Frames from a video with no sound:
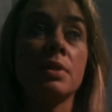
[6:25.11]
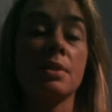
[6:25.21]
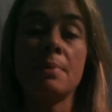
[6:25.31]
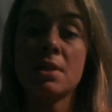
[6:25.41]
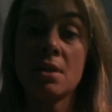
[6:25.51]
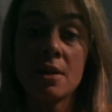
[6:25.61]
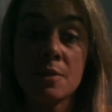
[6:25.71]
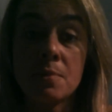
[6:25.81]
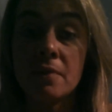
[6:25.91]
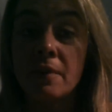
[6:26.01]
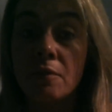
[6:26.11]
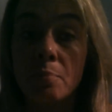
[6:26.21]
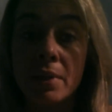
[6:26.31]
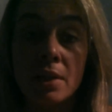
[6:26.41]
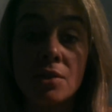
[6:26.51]
It's the best hospital I've ever
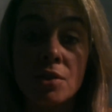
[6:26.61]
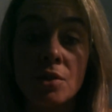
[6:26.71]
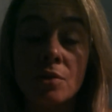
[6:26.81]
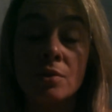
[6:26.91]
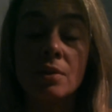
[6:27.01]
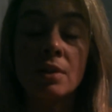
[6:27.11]
been into.